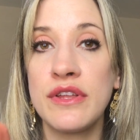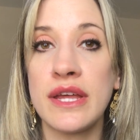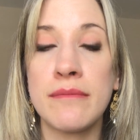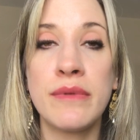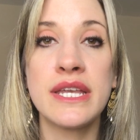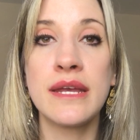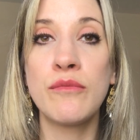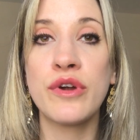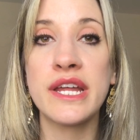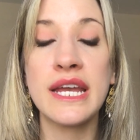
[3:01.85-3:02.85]
feel like Monday
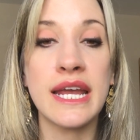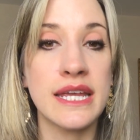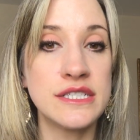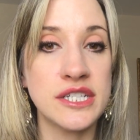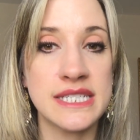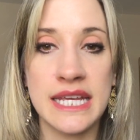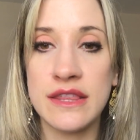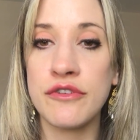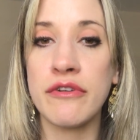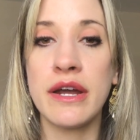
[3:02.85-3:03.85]
morning I can just
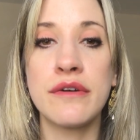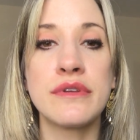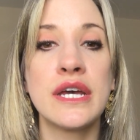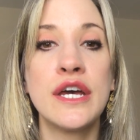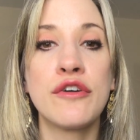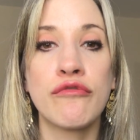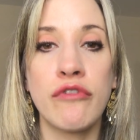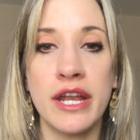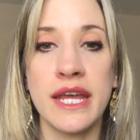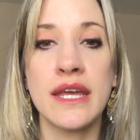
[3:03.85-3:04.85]
hit the ground
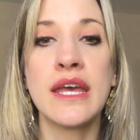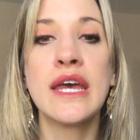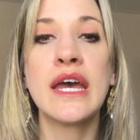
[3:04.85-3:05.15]
running.